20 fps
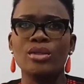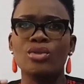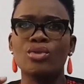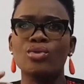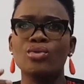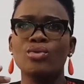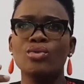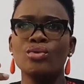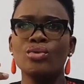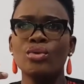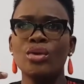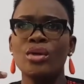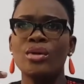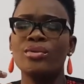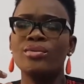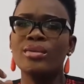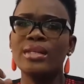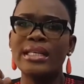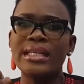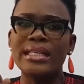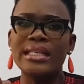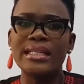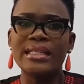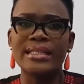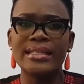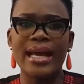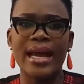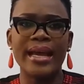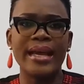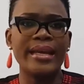to
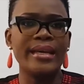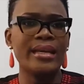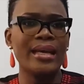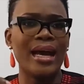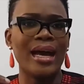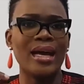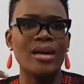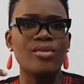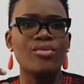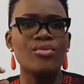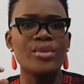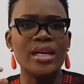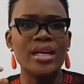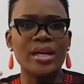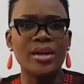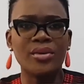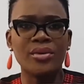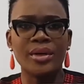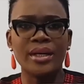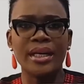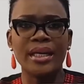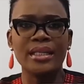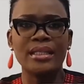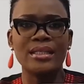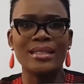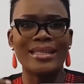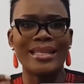redesign and recreate